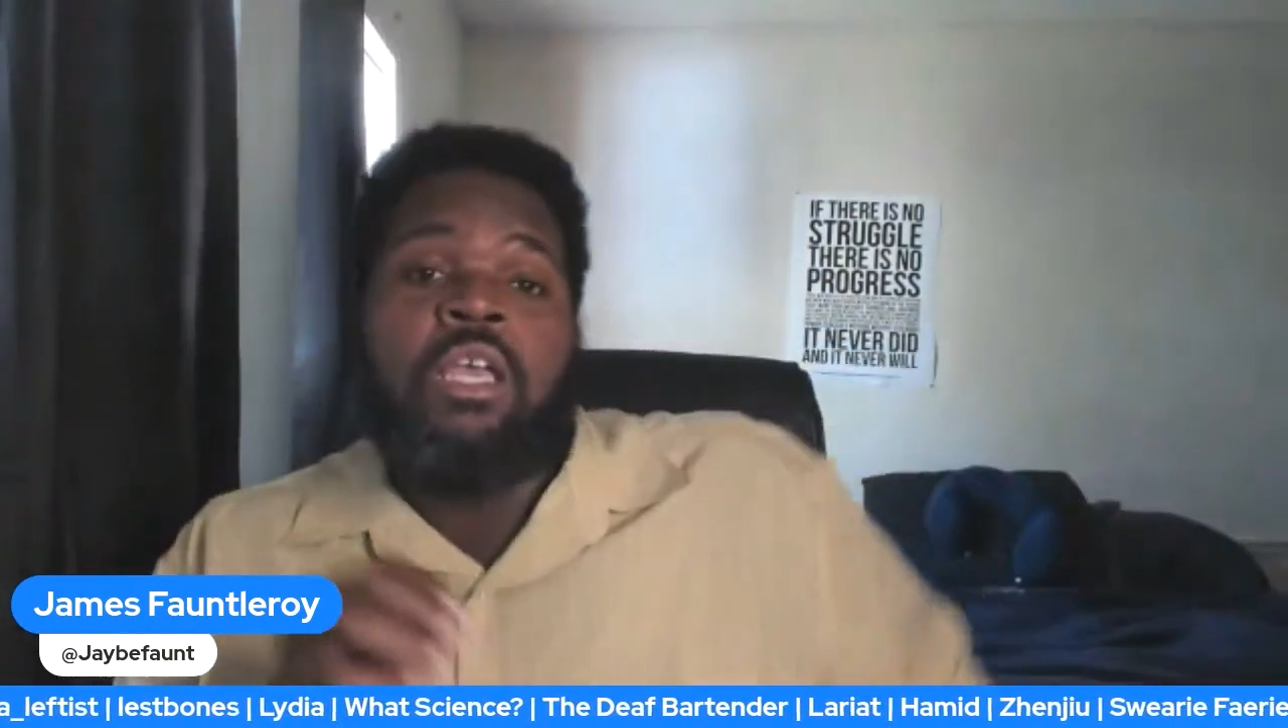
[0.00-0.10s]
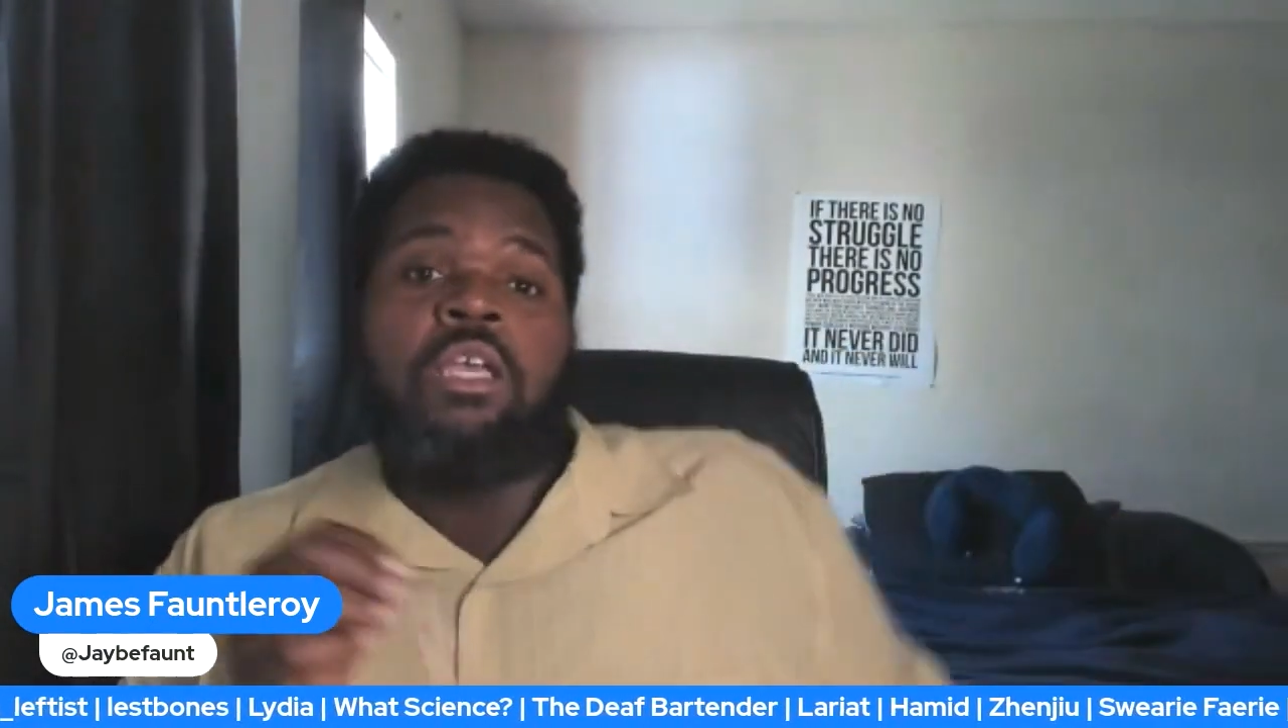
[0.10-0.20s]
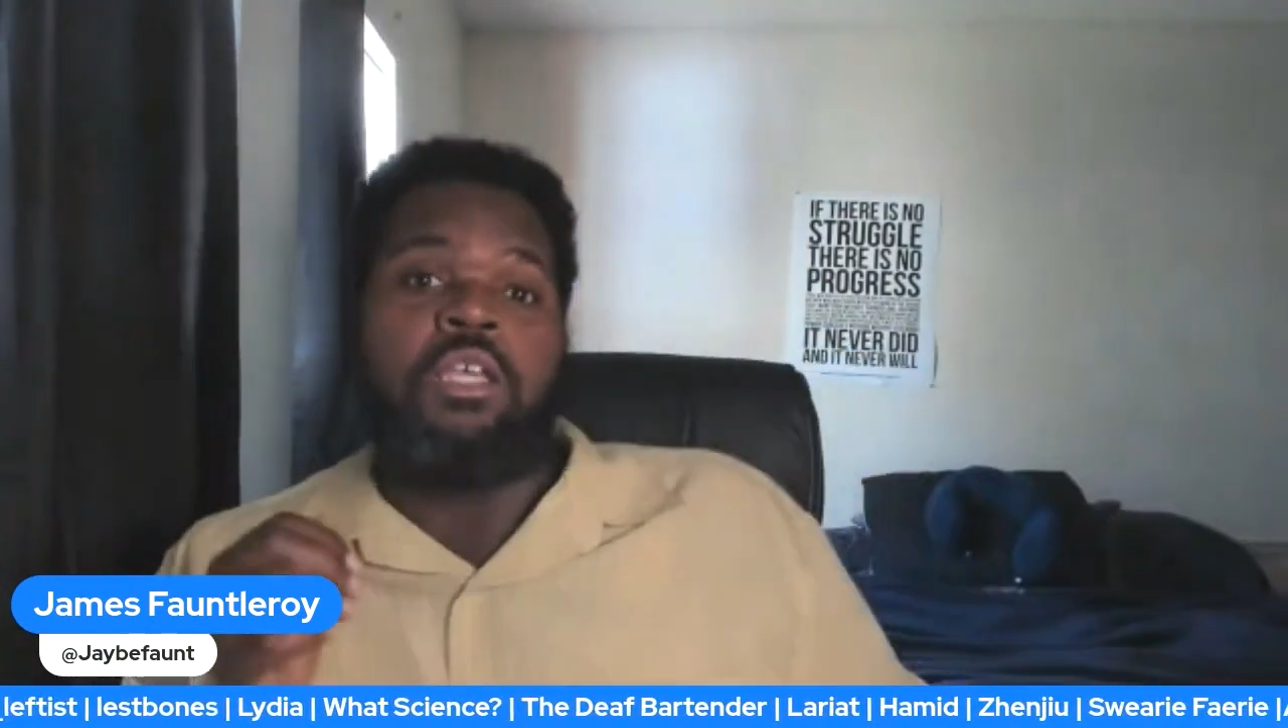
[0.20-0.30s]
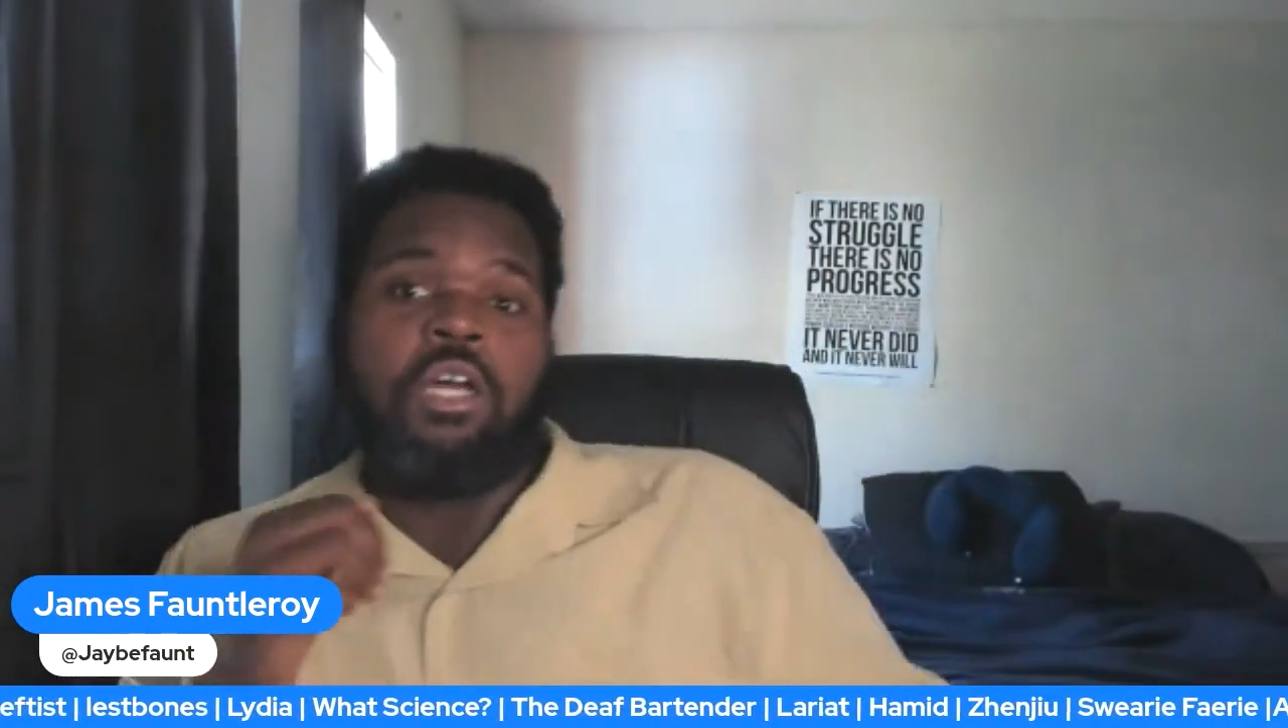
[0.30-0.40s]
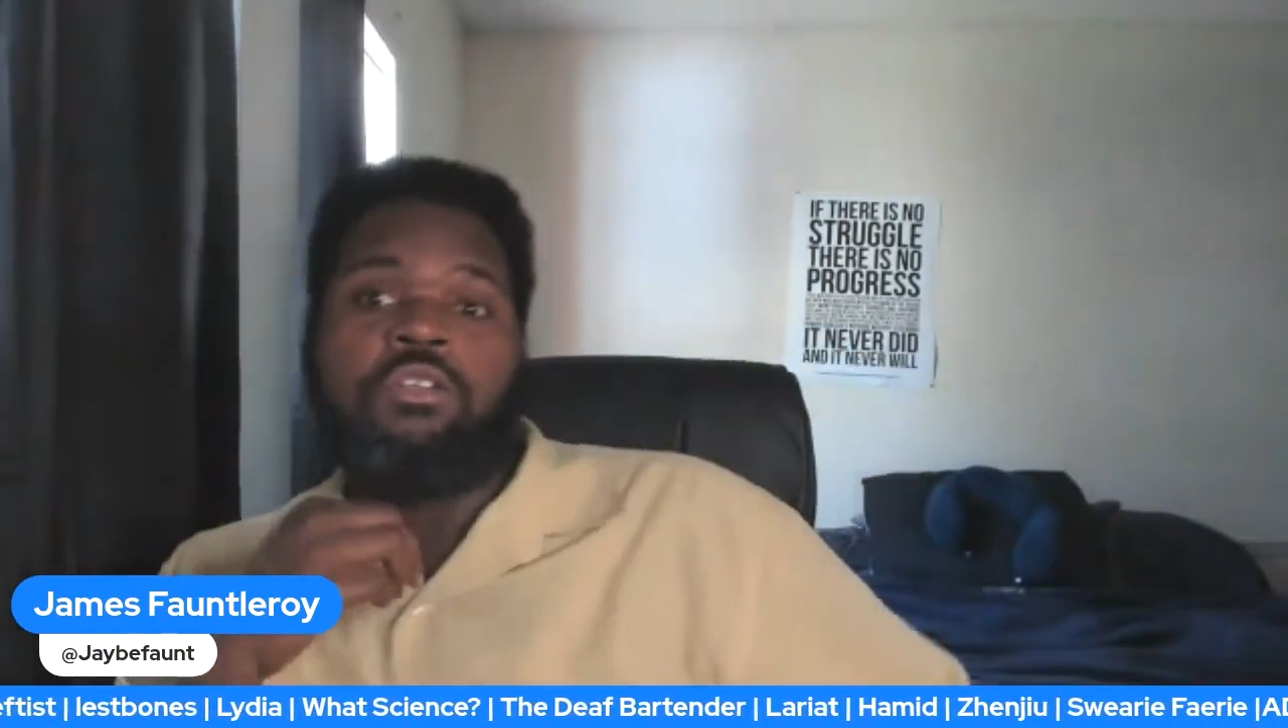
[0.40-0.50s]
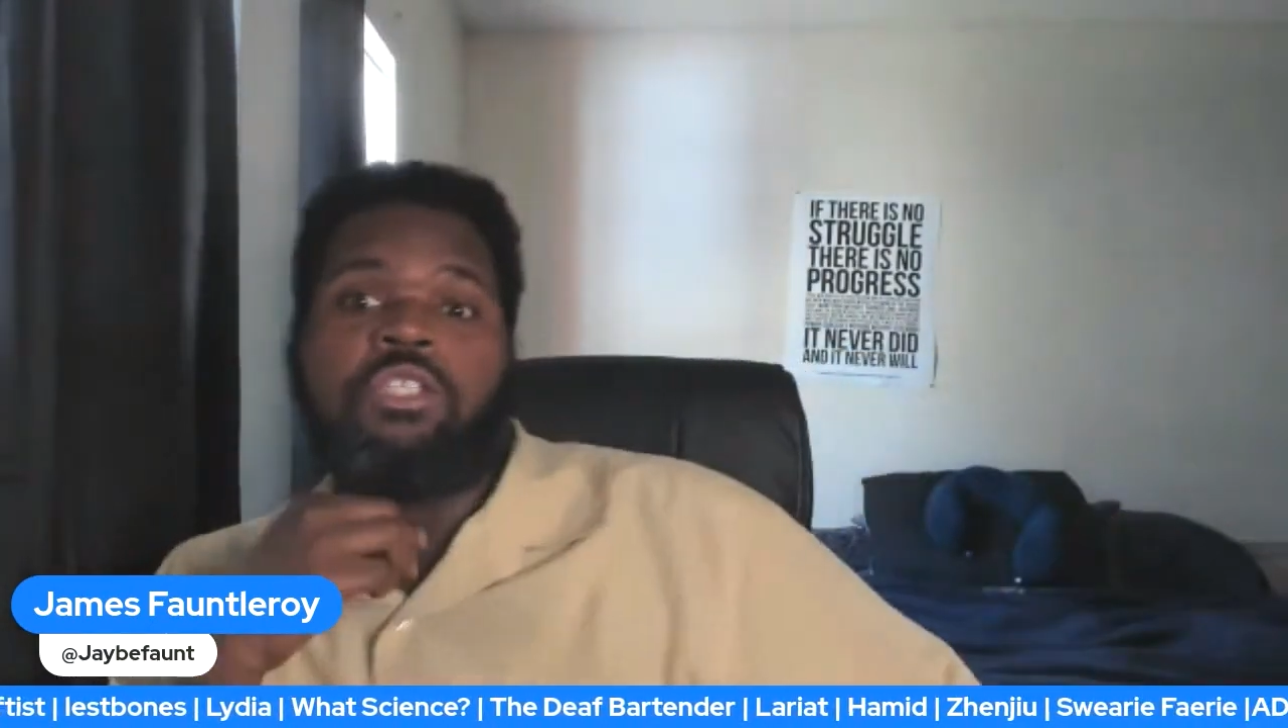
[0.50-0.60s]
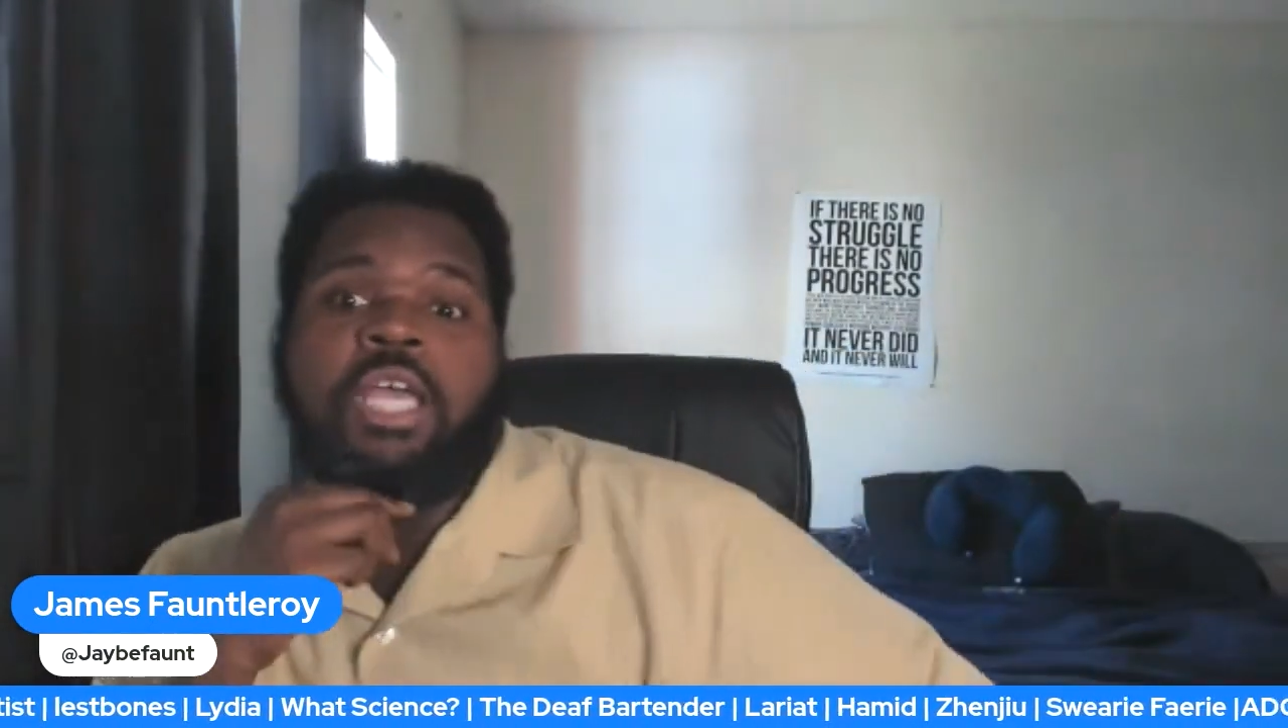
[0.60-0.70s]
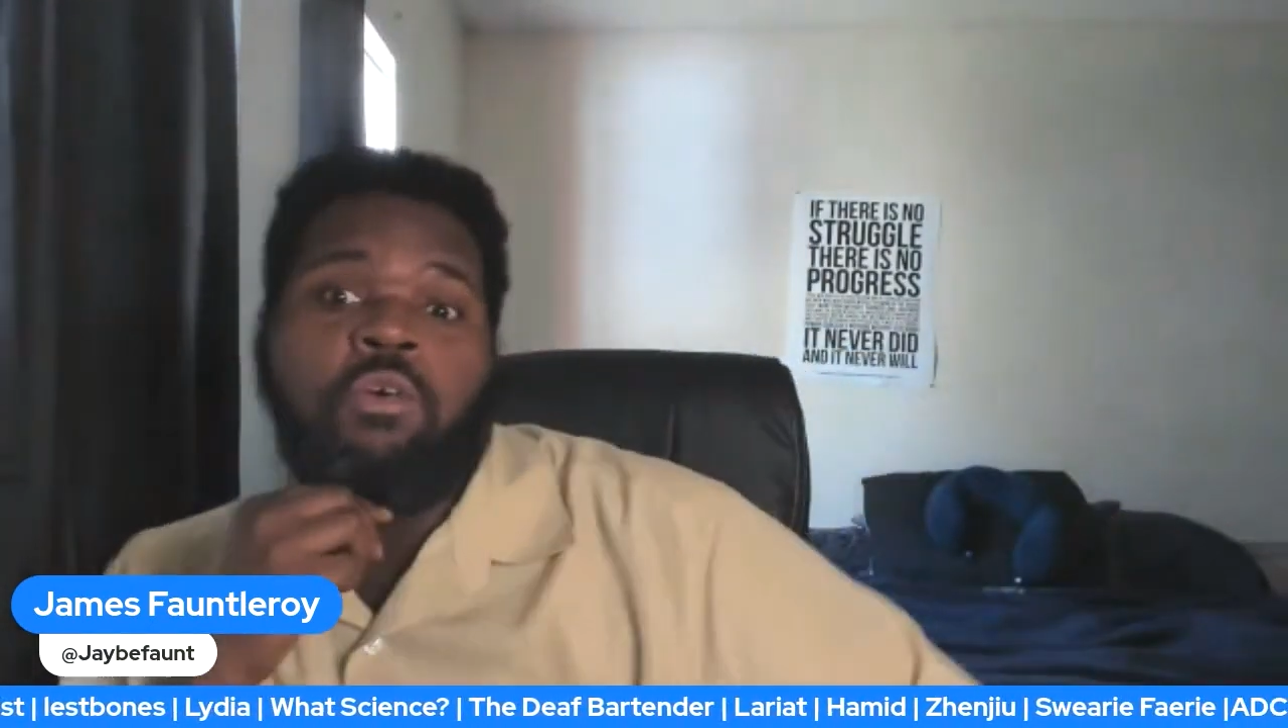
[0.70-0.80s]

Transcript: you know, in